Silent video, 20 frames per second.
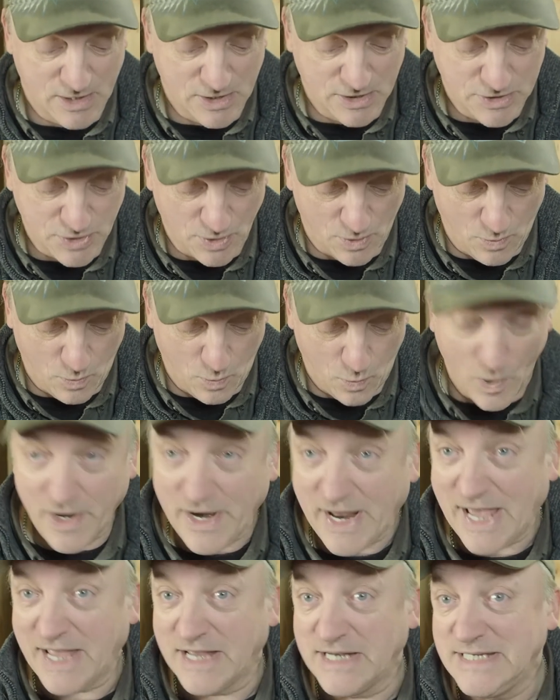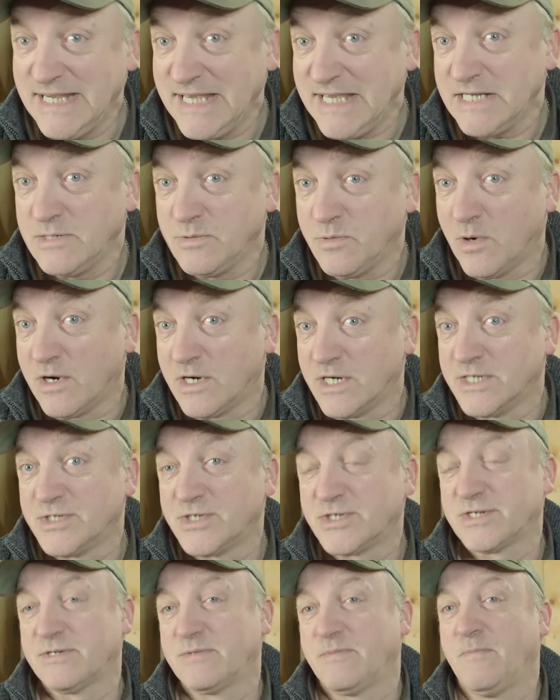So what I did
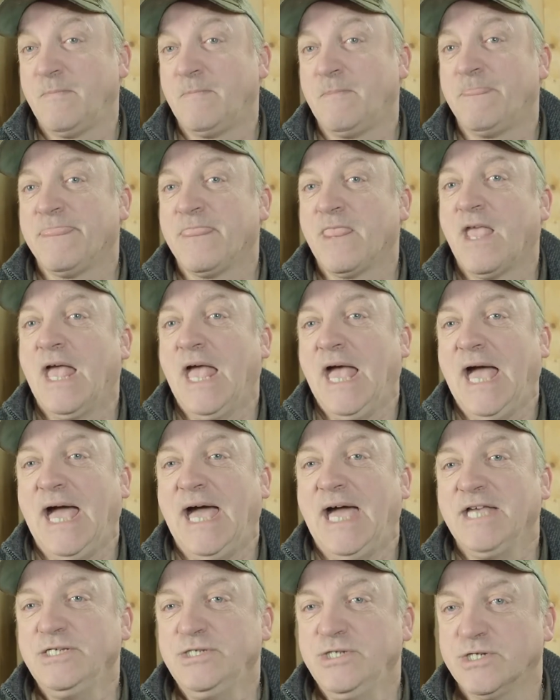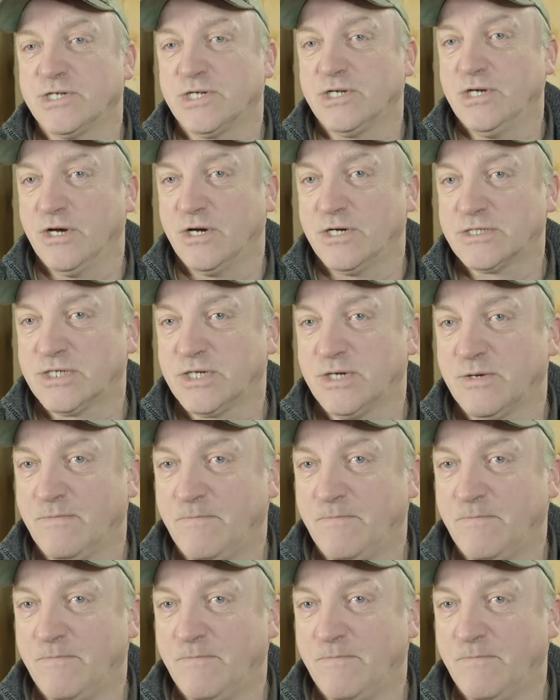was I just got